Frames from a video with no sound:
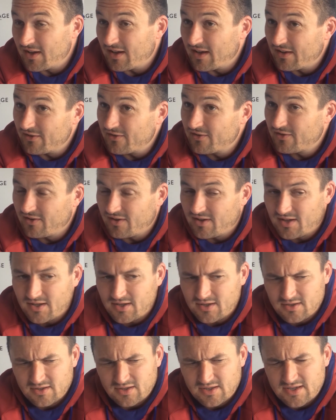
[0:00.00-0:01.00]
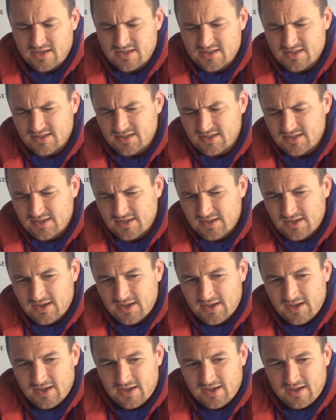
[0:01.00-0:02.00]
week against Leeds. And
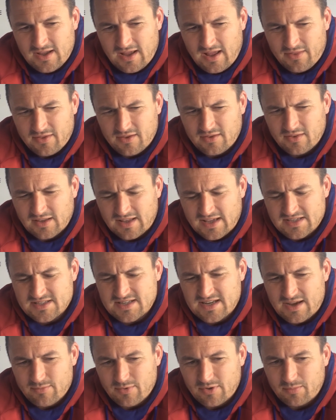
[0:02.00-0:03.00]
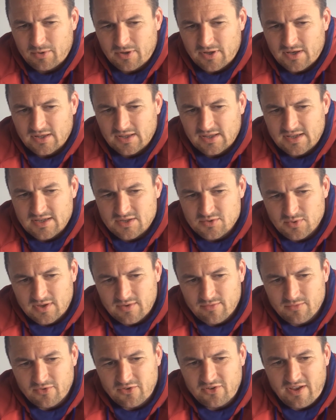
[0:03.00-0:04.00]
I think the last time we played Leeds, we
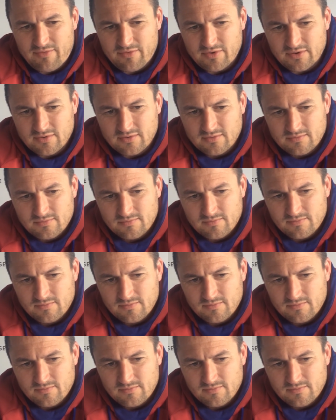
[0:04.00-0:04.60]
gave them 7,